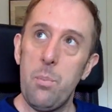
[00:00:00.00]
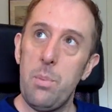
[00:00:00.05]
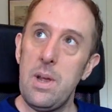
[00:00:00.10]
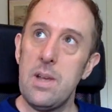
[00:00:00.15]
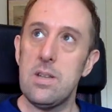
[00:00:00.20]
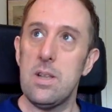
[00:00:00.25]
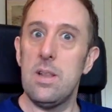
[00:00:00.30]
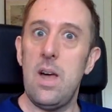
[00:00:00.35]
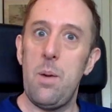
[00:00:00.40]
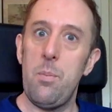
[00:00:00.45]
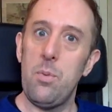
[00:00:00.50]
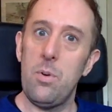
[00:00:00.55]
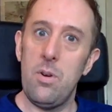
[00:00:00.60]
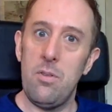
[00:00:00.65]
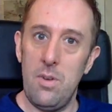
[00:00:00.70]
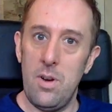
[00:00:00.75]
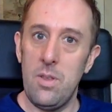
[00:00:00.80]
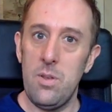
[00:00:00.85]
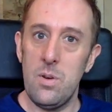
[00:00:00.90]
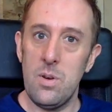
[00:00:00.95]
But he has a lot more
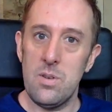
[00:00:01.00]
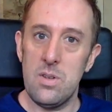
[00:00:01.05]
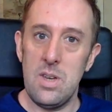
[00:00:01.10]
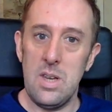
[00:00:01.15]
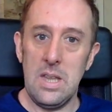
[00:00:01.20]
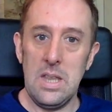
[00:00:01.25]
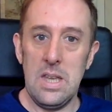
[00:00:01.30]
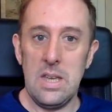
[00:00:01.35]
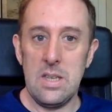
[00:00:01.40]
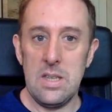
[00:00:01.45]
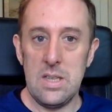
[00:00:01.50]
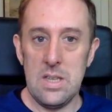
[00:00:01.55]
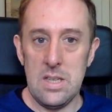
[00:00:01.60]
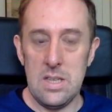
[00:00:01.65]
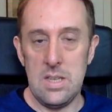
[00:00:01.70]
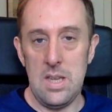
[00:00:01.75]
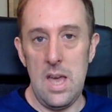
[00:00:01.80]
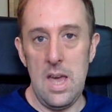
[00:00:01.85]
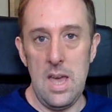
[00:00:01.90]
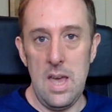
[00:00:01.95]
of other interesting things to
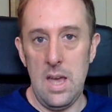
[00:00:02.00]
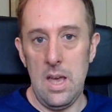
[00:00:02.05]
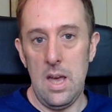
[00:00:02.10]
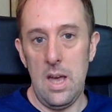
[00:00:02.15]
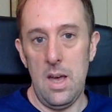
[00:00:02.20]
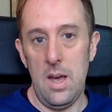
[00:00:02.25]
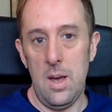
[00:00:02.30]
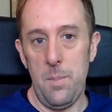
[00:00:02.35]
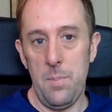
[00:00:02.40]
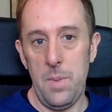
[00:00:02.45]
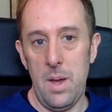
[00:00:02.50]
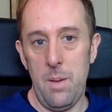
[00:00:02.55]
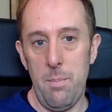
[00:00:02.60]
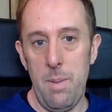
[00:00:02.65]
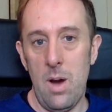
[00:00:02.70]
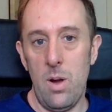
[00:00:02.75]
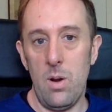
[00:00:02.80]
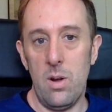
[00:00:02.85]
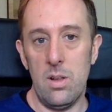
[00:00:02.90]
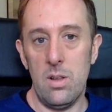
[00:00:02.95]
say
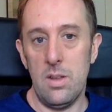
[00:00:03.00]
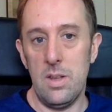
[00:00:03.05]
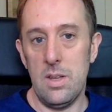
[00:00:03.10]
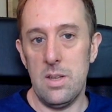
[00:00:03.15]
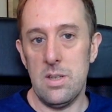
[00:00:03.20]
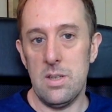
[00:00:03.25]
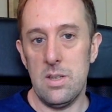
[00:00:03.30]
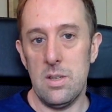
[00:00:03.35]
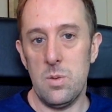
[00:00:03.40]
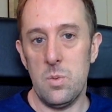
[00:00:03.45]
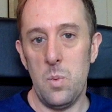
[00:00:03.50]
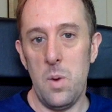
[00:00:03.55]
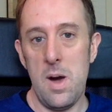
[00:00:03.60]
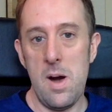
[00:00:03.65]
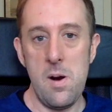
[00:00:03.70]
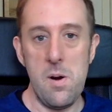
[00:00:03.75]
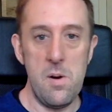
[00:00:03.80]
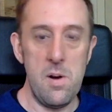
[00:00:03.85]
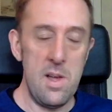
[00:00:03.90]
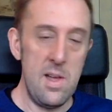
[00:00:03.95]
about all of this as
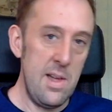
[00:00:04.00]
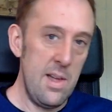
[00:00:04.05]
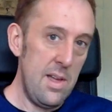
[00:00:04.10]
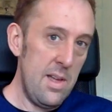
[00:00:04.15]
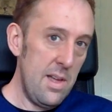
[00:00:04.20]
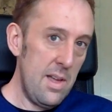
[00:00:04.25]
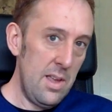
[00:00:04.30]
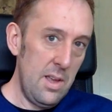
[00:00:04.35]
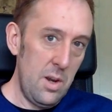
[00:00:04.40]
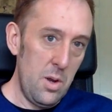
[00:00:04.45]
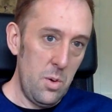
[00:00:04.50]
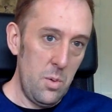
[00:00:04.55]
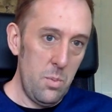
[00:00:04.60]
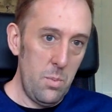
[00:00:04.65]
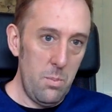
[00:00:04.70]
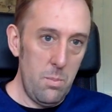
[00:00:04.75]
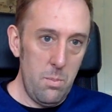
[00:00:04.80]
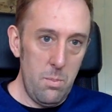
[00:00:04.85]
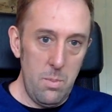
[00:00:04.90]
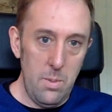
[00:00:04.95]
well. You
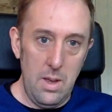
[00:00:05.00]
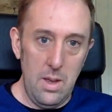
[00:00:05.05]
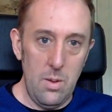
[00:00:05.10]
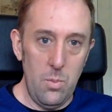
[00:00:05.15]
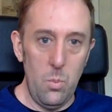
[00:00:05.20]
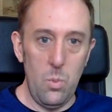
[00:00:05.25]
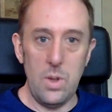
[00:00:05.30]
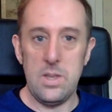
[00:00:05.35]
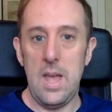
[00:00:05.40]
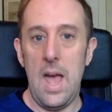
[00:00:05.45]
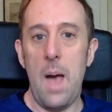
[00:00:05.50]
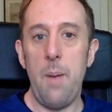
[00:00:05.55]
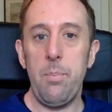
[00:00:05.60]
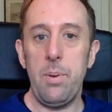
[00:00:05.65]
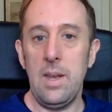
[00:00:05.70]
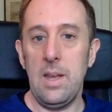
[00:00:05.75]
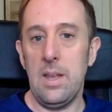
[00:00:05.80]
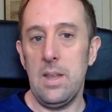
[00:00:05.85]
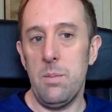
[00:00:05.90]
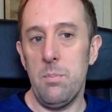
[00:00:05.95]
know, what's
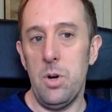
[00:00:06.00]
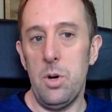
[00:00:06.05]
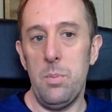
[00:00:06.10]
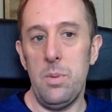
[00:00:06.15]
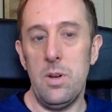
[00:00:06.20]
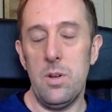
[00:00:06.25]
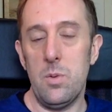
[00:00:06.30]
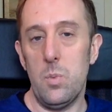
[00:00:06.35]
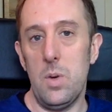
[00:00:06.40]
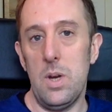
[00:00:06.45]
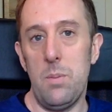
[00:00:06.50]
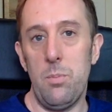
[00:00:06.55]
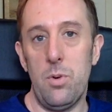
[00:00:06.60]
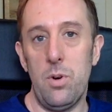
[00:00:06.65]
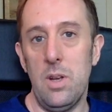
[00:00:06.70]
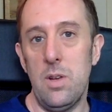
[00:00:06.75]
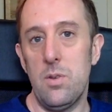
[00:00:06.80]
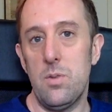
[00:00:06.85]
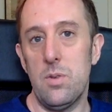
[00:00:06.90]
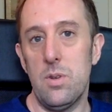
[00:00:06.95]
happening in the moment is way
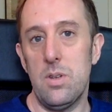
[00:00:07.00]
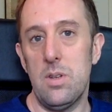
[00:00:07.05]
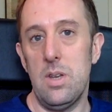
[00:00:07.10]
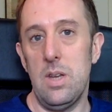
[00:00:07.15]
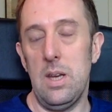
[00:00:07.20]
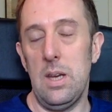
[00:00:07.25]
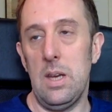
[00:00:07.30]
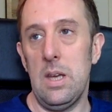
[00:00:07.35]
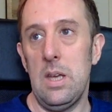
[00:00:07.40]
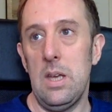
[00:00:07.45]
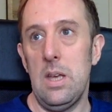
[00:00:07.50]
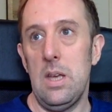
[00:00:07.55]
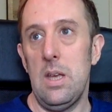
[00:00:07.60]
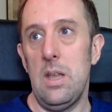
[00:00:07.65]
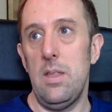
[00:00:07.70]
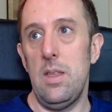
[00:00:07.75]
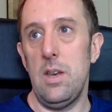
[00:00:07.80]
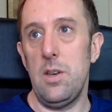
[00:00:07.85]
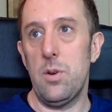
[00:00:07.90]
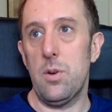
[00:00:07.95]
more interesting
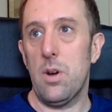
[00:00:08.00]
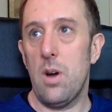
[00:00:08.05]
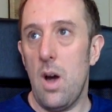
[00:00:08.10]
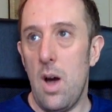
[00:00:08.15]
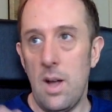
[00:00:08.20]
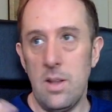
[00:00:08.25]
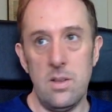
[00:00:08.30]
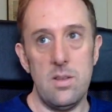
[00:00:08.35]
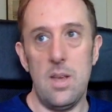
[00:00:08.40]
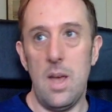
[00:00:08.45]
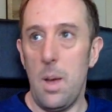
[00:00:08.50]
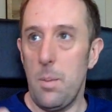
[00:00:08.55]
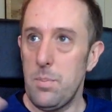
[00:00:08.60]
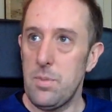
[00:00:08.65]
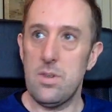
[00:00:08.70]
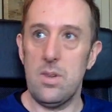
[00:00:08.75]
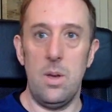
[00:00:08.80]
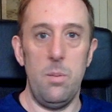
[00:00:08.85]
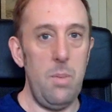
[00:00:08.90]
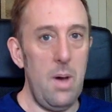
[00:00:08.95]
than your
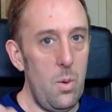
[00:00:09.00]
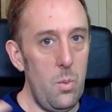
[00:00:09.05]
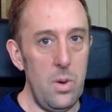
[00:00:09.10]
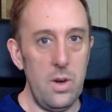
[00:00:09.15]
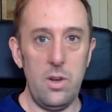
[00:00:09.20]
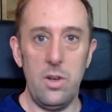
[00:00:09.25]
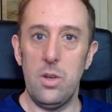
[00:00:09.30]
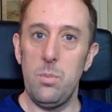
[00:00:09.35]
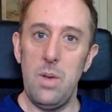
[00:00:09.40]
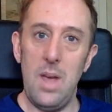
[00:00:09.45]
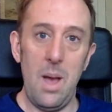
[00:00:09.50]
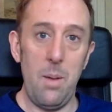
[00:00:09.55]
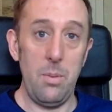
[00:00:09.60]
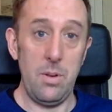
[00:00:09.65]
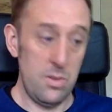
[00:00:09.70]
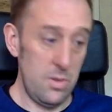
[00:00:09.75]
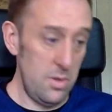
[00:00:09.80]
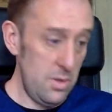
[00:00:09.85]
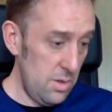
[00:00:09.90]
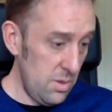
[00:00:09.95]
concepts about what could be
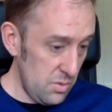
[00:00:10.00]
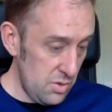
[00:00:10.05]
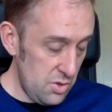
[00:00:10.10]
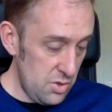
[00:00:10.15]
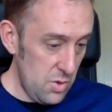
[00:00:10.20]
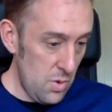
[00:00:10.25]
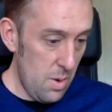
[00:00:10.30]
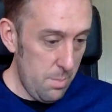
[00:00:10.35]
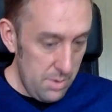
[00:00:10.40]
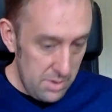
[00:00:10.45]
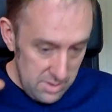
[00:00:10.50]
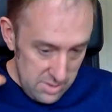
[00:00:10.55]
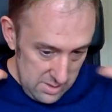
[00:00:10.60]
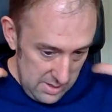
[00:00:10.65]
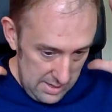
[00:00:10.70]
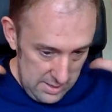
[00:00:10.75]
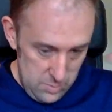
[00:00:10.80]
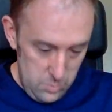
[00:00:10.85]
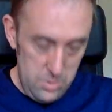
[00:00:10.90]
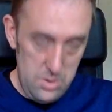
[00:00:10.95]
happening. So you don't show up on
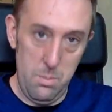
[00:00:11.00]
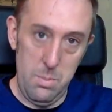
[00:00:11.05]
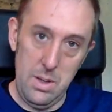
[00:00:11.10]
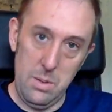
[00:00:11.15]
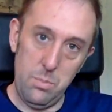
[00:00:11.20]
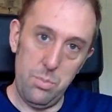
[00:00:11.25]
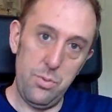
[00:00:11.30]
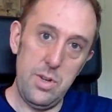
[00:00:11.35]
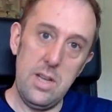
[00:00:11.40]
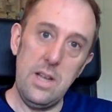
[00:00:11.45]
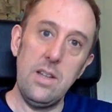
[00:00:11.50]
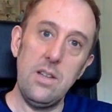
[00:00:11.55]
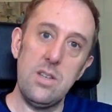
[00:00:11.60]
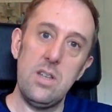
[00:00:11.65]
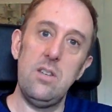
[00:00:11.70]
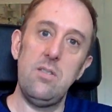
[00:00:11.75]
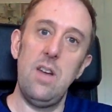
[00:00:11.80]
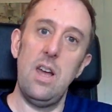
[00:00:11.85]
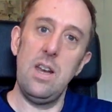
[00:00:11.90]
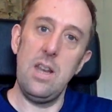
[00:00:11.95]
stage with a big
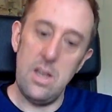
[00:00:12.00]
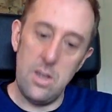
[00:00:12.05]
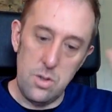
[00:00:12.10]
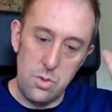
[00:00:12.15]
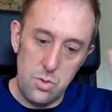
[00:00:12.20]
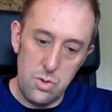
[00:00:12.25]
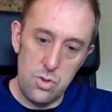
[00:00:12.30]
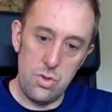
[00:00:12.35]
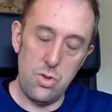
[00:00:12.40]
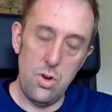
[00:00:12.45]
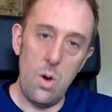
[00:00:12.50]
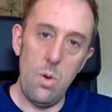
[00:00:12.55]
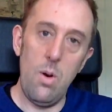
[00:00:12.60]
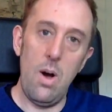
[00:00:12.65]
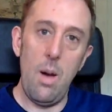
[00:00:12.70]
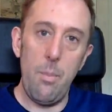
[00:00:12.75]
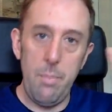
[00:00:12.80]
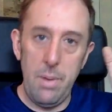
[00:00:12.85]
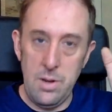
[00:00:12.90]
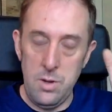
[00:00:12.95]
preconceived idea. You show
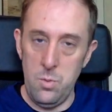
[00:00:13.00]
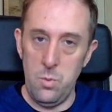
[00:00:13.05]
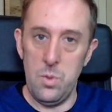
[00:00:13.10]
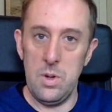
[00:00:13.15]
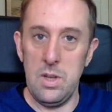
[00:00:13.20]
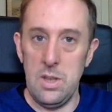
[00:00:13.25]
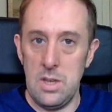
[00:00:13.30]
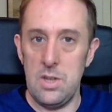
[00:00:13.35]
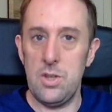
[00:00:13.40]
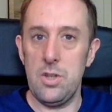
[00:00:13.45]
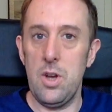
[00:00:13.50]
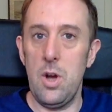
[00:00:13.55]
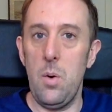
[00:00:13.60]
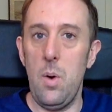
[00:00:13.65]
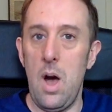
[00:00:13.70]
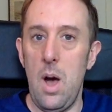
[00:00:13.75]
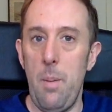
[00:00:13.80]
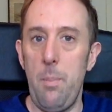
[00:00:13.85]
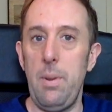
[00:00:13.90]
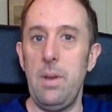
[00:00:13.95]
up and you really show
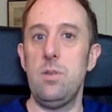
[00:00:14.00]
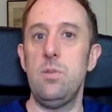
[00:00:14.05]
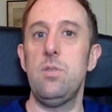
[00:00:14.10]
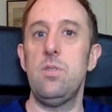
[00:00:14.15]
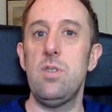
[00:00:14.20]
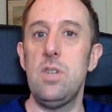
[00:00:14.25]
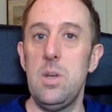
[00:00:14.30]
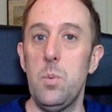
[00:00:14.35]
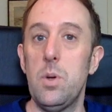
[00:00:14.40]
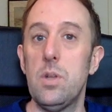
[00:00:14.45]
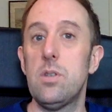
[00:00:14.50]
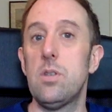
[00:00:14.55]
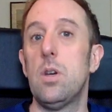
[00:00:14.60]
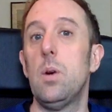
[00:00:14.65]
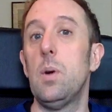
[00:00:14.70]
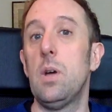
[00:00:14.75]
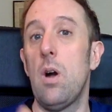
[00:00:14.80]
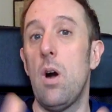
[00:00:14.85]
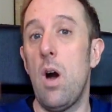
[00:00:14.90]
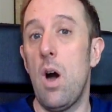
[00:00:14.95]
up and you see what's
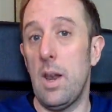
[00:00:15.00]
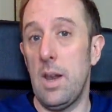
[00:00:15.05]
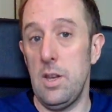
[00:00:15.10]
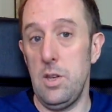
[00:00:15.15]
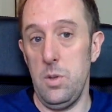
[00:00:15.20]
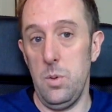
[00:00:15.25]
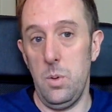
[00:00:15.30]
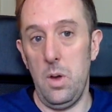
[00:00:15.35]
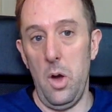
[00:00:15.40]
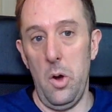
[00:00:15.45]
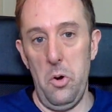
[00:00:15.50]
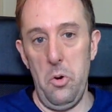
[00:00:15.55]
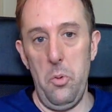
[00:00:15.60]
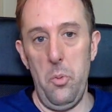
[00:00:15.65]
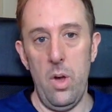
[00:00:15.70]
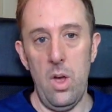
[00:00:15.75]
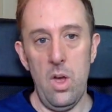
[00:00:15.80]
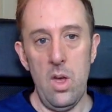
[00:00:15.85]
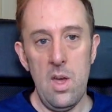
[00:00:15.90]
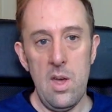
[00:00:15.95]
going on and you go
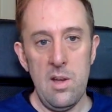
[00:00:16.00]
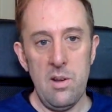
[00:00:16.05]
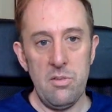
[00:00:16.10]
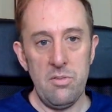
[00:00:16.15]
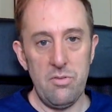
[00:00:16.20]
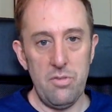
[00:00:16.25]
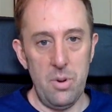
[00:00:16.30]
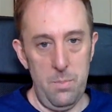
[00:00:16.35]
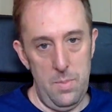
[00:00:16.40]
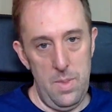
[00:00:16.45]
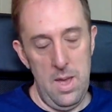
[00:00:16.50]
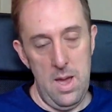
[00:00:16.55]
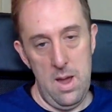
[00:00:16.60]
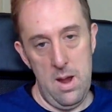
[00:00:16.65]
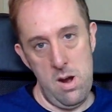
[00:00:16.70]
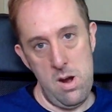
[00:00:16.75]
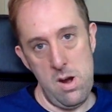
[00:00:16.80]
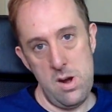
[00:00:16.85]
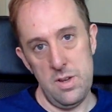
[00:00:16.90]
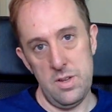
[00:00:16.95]
from
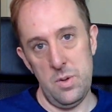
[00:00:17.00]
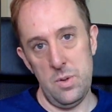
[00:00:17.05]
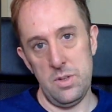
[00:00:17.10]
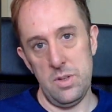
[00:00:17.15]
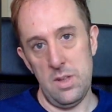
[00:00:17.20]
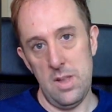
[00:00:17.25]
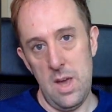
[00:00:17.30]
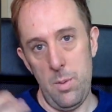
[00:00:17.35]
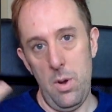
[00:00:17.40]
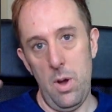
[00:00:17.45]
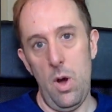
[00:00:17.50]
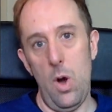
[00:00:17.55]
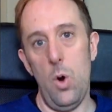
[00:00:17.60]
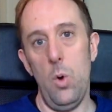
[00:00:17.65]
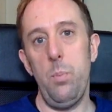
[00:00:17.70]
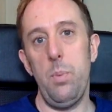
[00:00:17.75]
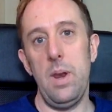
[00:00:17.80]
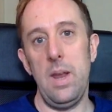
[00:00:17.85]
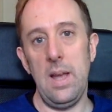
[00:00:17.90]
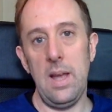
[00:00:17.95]
there. So it's a lot about
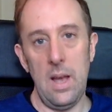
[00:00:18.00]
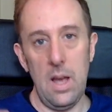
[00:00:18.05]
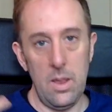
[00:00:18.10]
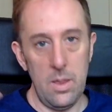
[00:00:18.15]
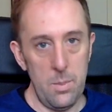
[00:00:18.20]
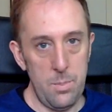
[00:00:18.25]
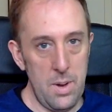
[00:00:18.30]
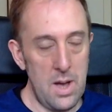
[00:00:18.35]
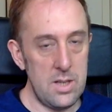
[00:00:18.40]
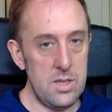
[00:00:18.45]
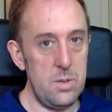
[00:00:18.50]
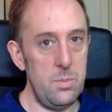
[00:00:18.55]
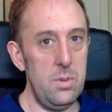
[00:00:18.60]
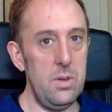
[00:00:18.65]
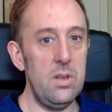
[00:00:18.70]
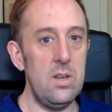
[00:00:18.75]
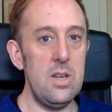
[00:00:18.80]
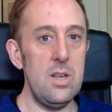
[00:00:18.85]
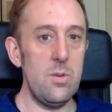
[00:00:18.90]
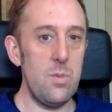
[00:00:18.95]
opening the
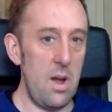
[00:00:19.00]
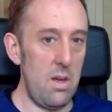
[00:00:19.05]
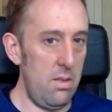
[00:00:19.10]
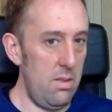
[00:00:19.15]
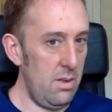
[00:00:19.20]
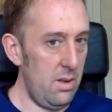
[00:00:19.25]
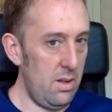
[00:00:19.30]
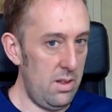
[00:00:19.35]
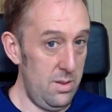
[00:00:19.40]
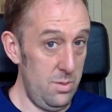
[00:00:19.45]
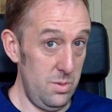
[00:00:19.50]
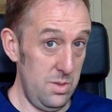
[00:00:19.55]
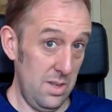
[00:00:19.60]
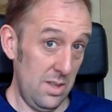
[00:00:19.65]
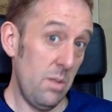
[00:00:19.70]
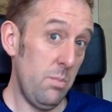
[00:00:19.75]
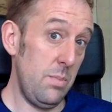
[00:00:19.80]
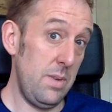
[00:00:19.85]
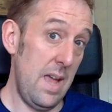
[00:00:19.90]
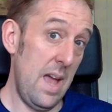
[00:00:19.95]
possibilities rather than
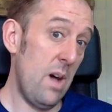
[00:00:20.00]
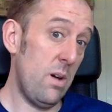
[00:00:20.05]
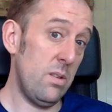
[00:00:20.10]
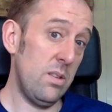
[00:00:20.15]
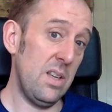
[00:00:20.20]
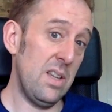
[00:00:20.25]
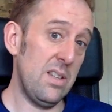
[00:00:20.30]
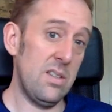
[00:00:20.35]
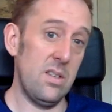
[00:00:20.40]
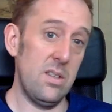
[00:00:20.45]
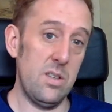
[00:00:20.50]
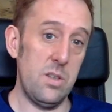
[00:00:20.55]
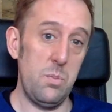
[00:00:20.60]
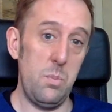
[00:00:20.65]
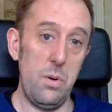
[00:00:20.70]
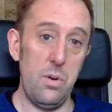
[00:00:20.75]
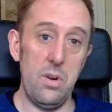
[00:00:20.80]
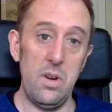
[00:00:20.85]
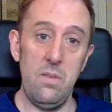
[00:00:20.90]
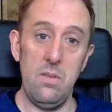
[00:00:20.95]
closing them down. That's the
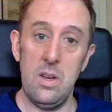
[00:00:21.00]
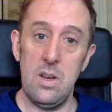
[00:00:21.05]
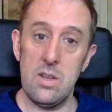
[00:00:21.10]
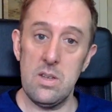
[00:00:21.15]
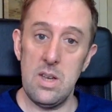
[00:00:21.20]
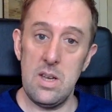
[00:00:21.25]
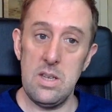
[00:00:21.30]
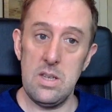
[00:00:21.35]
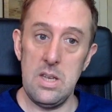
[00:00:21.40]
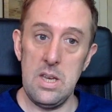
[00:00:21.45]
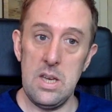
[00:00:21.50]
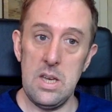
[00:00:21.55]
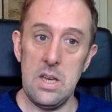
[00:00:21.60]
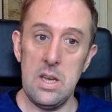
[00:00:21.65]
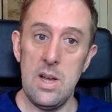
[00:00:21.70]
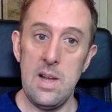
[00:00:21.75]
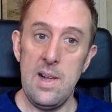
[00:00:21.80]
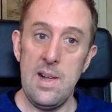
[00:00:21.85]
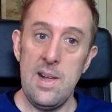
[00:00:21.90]
spirit of it as I see it.